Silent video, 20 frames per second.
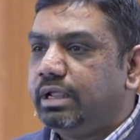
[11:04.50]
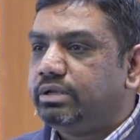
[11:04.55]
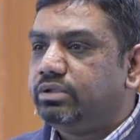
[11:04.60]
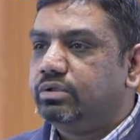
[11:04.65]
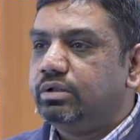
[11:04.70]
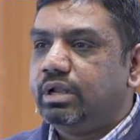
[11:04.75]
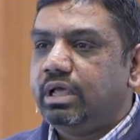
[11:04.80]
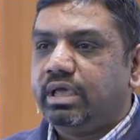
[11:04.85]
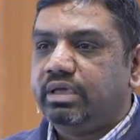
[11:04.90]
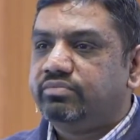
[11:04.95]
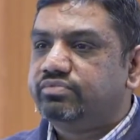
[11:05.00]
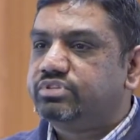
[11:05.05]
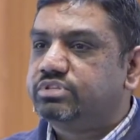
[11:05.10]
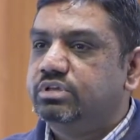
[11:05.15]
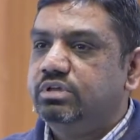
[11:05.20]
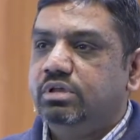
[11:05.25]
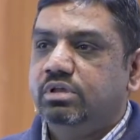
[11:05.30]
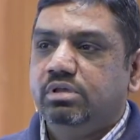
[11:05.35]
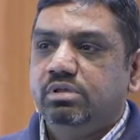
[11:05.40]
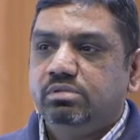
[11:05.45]
let your lives
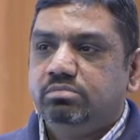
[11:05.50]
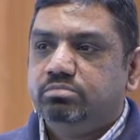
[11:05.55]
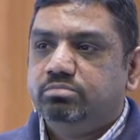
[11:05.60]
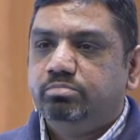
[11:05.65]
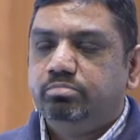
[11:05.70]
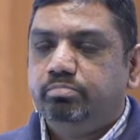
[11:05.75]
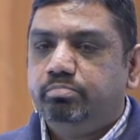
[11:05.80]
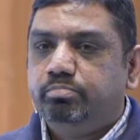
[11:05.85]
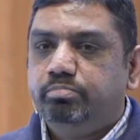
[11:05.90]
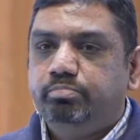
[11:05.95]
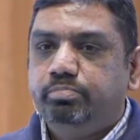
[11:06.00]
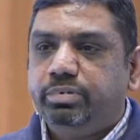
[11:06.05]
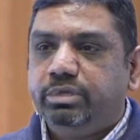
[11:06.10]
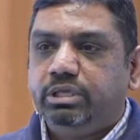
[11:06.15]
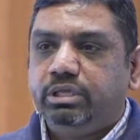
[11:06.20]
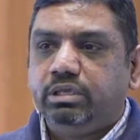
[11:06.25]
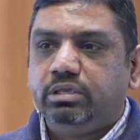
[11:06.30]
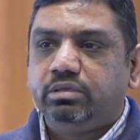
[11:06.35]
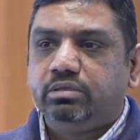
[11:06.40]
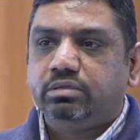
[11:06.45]

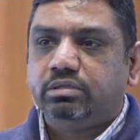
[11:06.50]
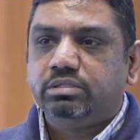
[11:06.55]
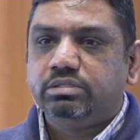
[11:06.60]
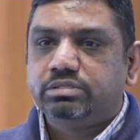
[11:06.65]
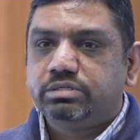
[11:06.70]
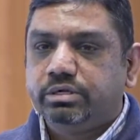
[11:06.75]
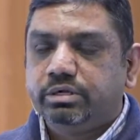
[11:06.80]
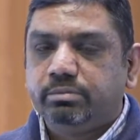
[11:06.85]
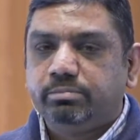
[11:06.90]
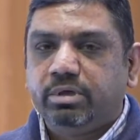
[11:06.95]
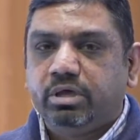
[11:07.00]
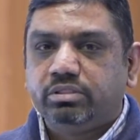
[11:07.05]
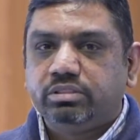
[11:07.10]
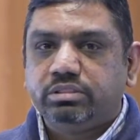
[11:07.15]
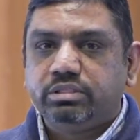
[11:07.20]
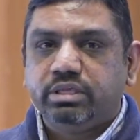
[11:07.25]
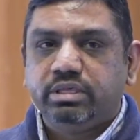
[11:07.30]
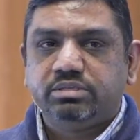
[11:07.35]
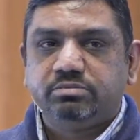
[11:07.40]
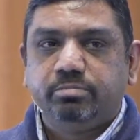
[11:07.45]
be concerned
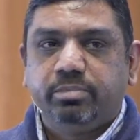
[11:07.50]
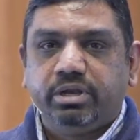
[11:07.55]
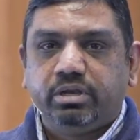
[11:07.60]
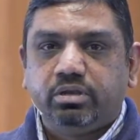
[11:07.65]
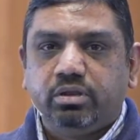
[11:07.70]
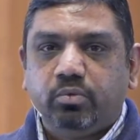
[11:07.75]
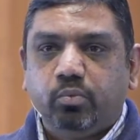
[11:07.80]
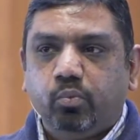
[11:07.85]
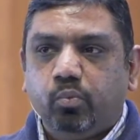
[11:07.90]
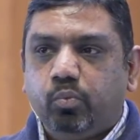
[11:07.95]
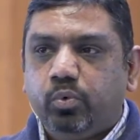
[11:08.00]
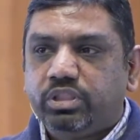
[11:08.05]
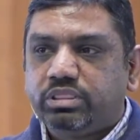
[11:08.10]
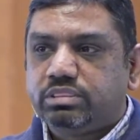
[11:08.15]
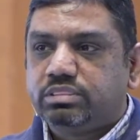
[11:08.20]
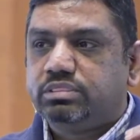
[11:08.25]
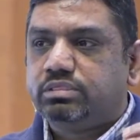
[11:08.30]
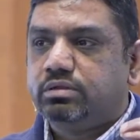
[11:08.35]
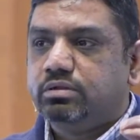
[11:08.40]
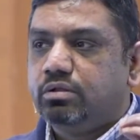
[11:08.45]
about things, but
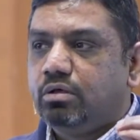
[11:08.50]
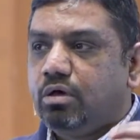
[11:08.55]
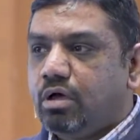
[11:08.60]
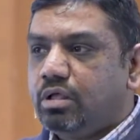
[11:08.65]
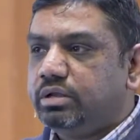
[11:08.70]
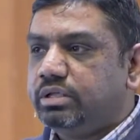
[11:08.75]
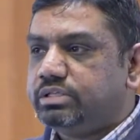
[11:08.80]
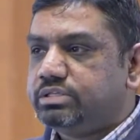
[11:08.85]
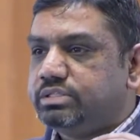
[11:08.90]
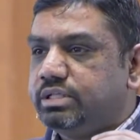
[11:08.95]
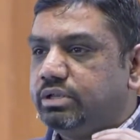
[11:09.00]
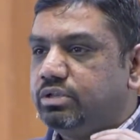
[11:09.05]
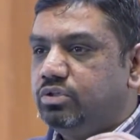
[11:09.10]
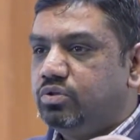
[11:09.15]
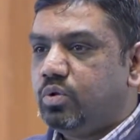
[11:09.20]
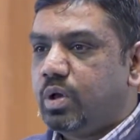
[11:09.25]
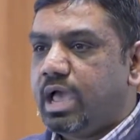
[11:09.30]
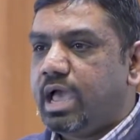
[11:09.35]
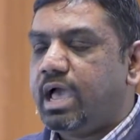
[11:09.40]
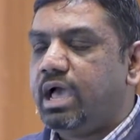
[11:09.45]
with the knowledge that
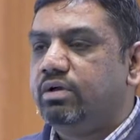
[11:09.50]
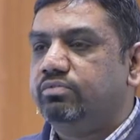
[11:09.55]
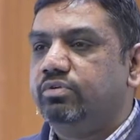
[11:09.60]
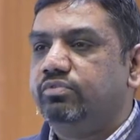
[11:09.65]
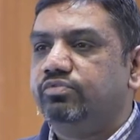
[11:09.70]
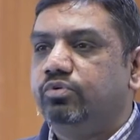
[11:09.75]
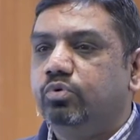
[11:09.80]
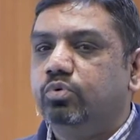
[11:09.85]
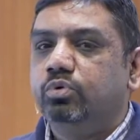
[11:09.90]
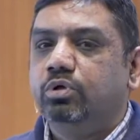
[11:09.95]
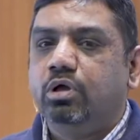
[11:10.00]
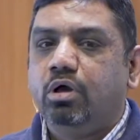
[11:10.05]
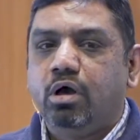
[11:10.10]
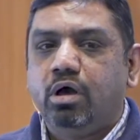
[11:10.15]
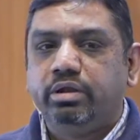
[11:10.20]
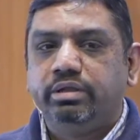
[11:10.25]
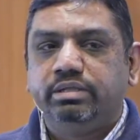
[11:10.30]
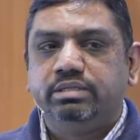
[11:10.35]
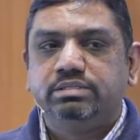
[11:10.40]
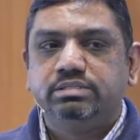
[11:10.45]
you have of who
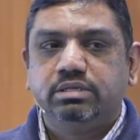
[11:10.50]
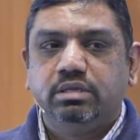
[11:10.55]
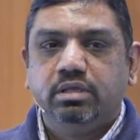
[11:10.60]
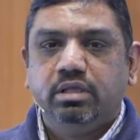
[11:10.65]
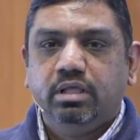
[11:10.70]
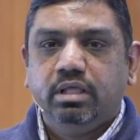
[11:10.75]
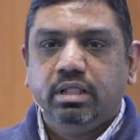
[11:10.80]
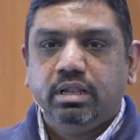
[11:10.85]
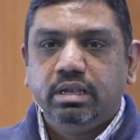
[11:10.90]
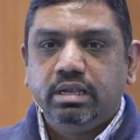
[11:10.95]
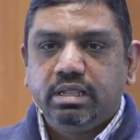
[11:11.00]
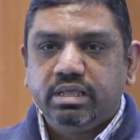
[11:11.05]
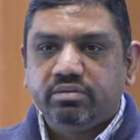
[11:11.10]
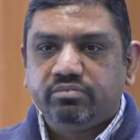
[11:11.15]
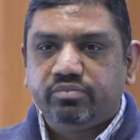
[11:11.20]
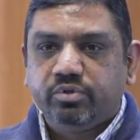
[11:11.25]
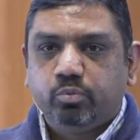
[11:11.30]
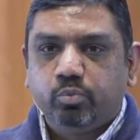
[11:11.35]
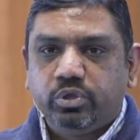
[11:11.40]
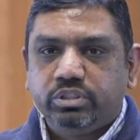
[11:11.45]
God is,
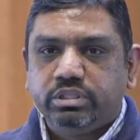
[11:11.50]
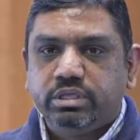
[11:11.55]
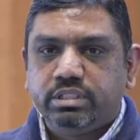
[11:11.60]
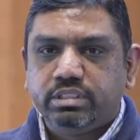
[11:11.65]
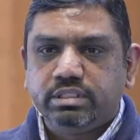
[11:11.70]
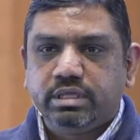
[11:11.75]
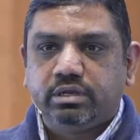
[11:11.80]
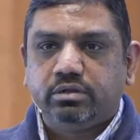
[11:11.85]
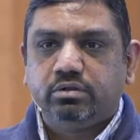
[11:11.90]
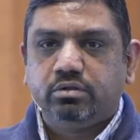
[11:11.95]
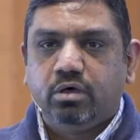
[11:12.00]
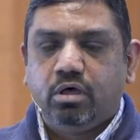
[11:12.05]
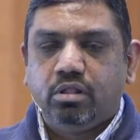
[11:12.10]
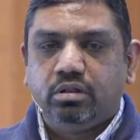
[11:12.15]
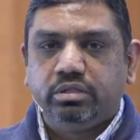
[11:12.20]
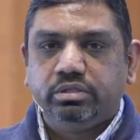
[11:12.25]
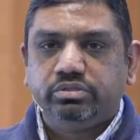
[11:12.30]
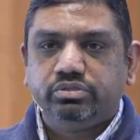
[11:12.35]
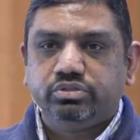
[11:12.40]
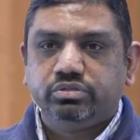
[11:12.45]
live within that
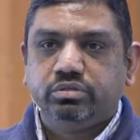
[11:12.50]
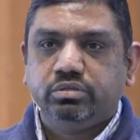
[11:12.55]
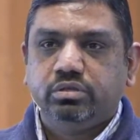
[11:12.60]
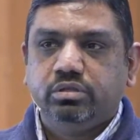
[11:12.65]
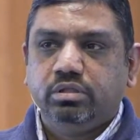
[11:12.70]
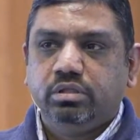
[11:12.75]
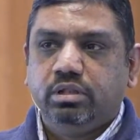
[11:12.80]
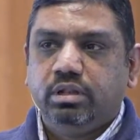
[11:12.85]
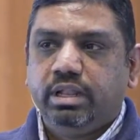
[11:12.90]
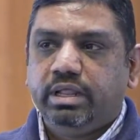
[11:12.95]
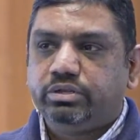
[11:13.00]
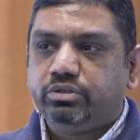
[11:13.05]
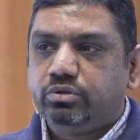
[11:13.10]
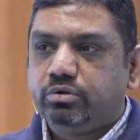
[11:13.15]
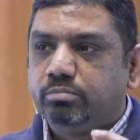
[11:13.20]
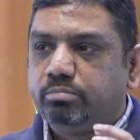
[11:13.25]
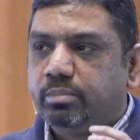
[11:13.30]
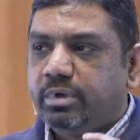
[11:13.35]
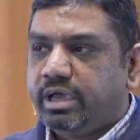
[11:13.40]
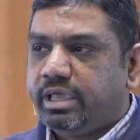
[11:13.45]
knowledge. Let
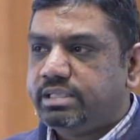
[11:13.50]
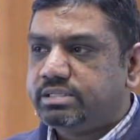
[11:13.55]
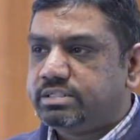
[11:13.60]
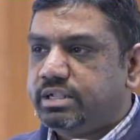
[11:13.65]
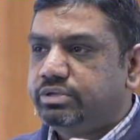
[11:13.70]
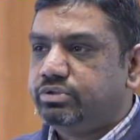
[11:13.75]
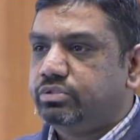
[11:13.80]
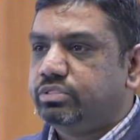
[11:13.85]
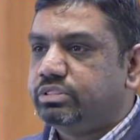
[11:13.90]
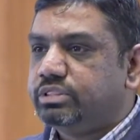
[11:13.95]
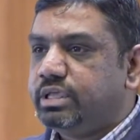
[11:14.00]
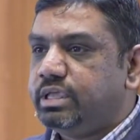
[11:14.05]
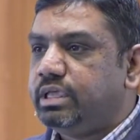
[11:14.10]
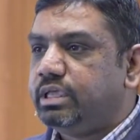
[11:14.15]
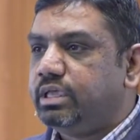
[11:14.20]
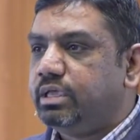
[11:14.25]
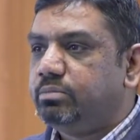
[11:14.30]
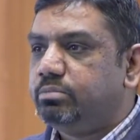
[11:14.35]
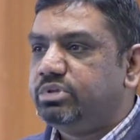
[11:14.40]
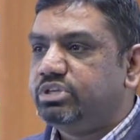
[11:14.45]
your minds, let your
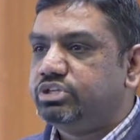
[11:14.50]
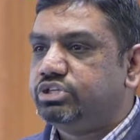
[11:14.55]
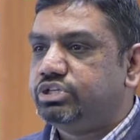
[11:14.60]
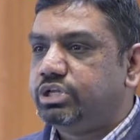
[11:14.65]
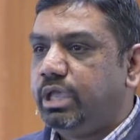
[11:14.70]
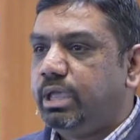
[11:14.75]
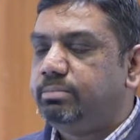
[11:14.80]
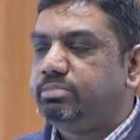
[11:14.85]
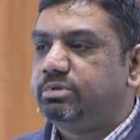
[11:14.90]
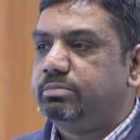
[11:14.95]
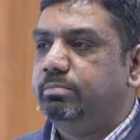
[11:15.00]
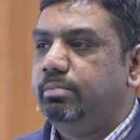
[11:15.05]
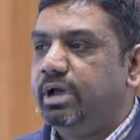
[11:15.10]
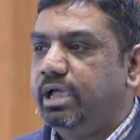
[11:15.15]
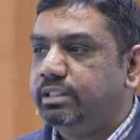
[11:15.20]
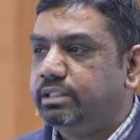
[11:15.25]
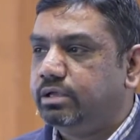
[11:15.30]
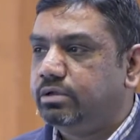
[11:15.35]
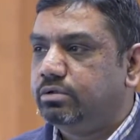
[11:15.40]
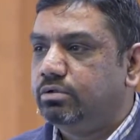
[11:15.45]
thinking be shaped
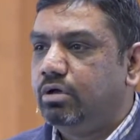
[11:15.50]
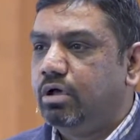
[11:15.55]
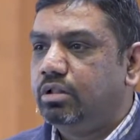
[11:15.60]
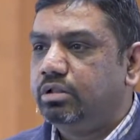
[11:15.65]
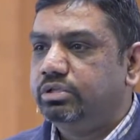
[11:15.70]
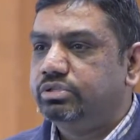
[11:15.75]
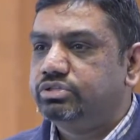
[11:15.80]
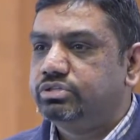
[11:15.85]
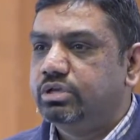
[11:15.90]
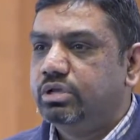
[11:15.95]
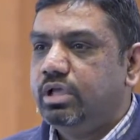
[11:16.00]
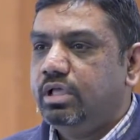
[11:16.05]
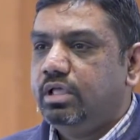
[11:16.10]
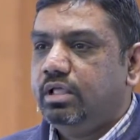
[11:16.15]
by that knowledge.